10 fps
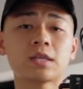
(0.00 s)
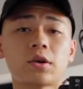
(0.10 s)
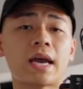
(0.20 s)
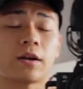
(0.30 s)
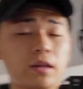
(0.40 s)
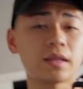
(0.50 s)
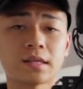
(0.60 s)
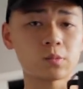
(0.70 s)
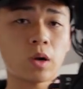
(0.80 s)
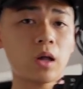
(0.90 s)
you guys are handling
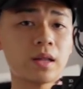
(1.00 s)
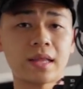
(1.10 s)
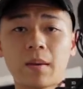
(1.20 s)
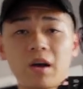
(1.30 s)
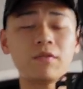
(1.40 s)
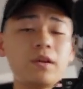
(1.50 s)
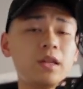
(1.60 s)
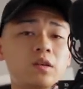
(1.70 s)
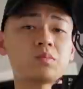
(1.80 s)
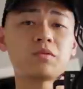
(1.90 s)
this well and that my videos